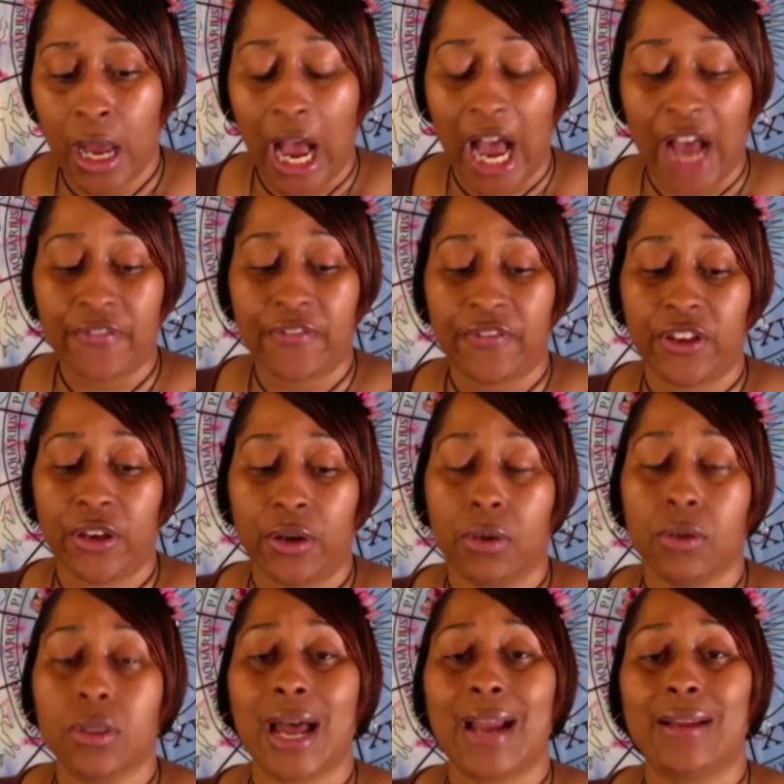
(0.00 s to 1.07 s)
I
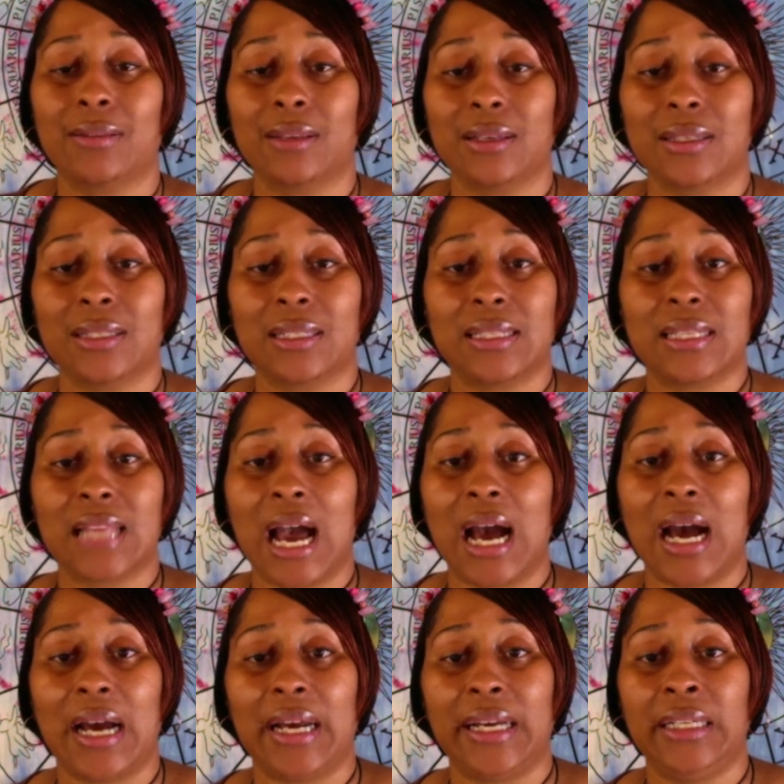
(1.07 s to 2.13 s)
feel like this
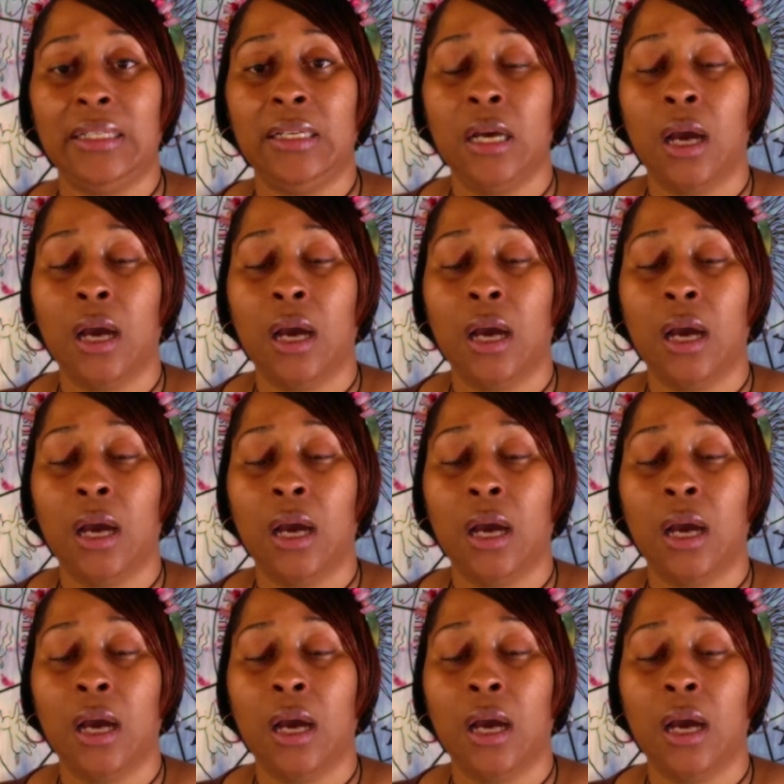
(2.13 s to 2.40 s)
nine